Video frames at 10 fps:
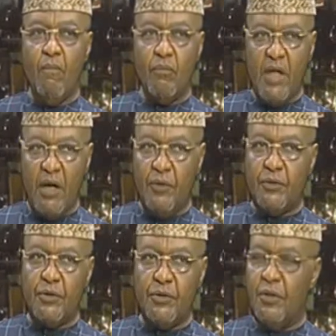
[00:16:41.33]
That
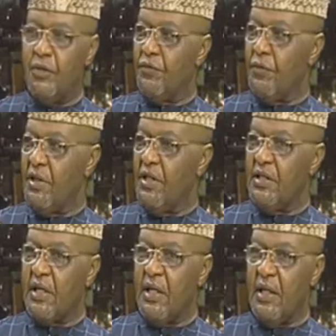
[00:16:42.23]
constitution, if you read
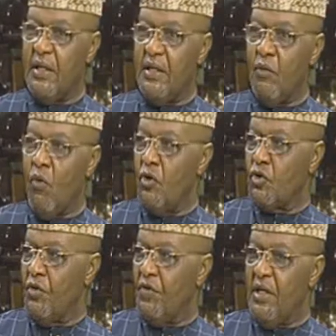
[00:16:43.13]
it clearly,
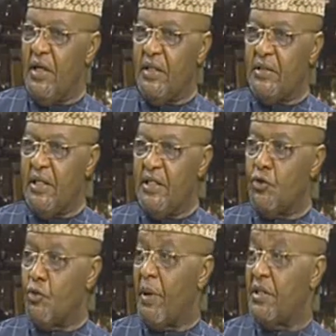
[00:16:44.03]
once we be elected, it
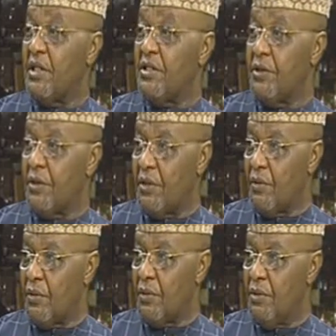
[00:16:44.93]
supersedes the other
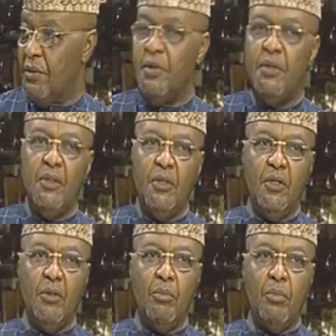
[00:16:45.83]
one.
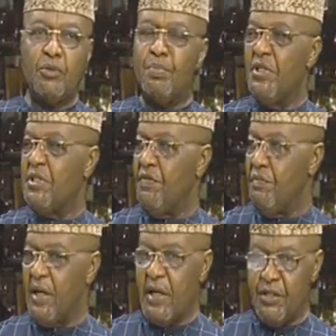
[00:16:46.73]
But mischief
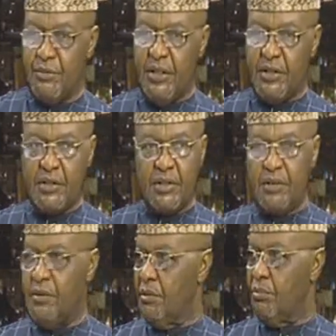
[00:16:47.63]
makers may
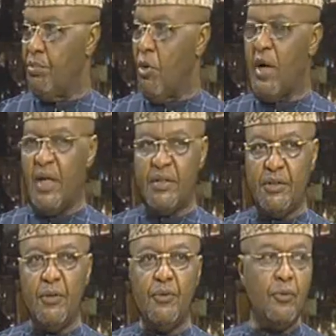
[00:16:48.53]
poke at
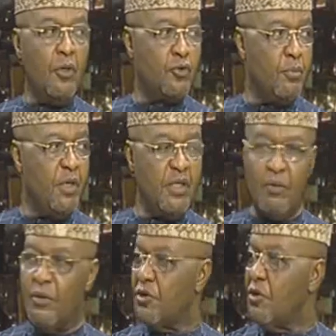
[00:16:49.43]
it. Oh, you ought to be the
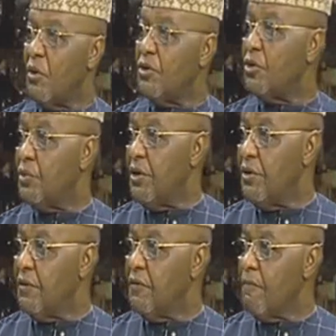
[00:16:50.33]
one. So what should we
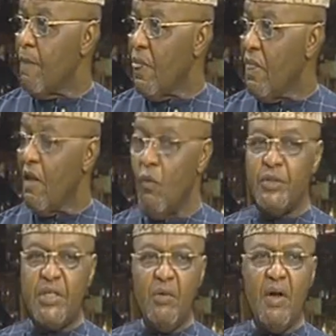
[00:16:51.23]
do? We
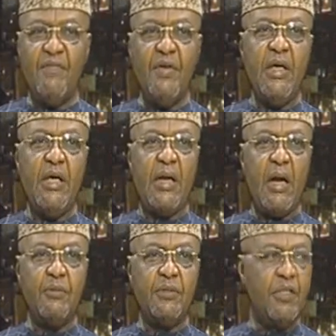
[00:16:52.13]
say we're having a
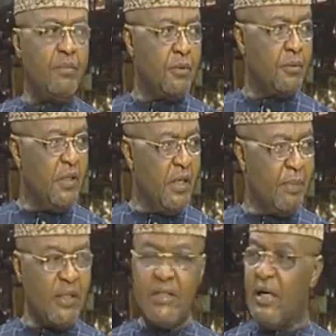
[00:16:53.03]
round table, a
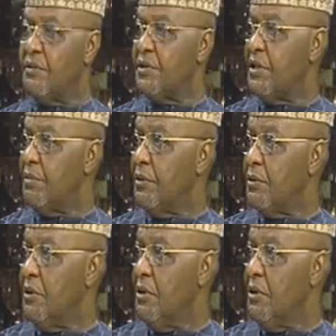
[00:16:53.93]
party round table